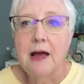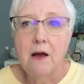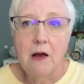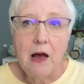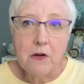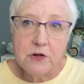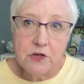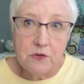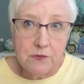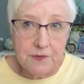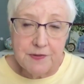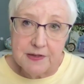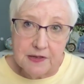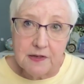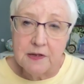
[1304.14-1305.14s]
Now, how do you
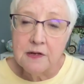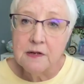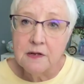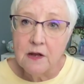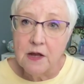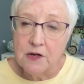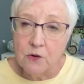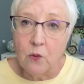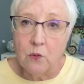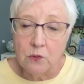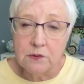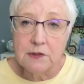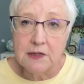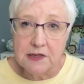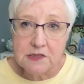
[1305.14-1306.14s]
thin an
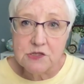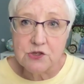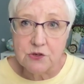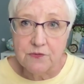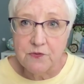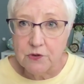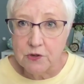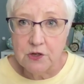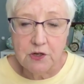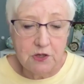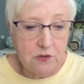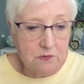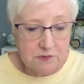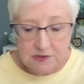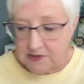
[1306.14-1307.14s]
old luster if you're going
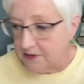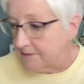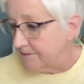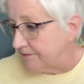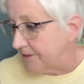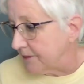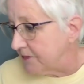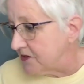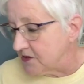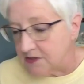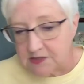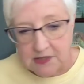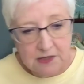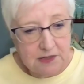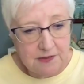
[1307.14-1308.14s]
to use it? Let me
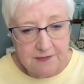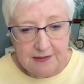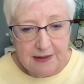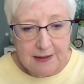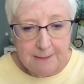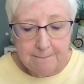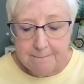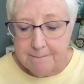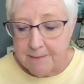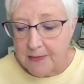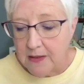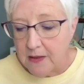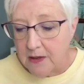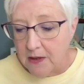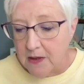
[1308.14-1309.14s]
just tell you that.
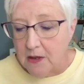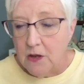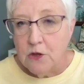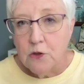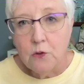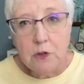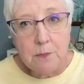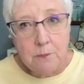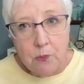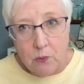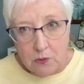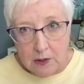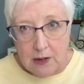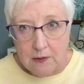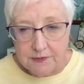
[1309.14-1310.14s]
You can
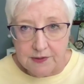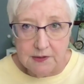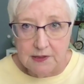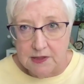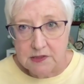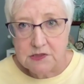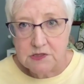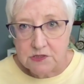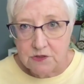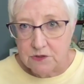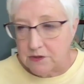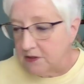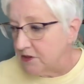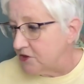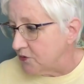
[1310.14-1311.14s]
pour out the
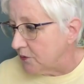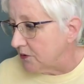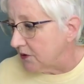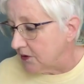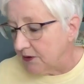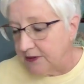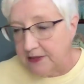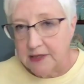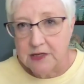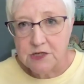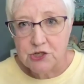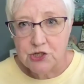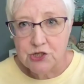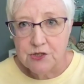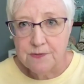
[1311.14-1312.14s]
luster into a little
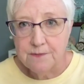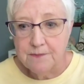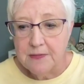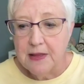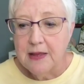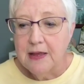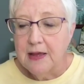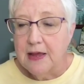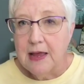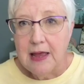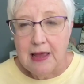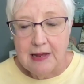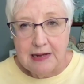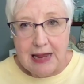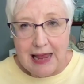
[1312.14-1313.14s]
dish
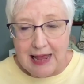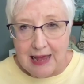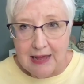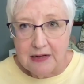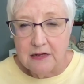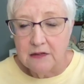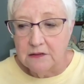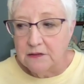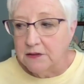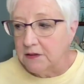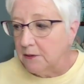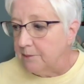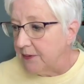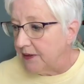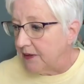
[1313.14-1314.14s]
and add a
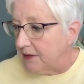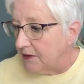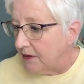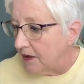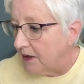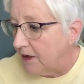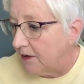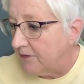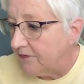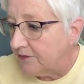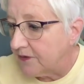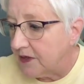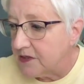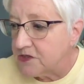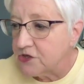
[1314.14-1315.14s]
little bit
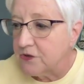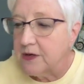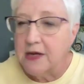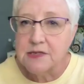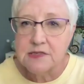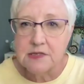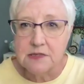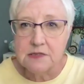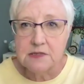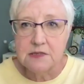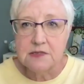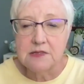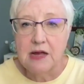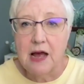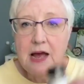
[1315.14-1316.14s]
of luster essence.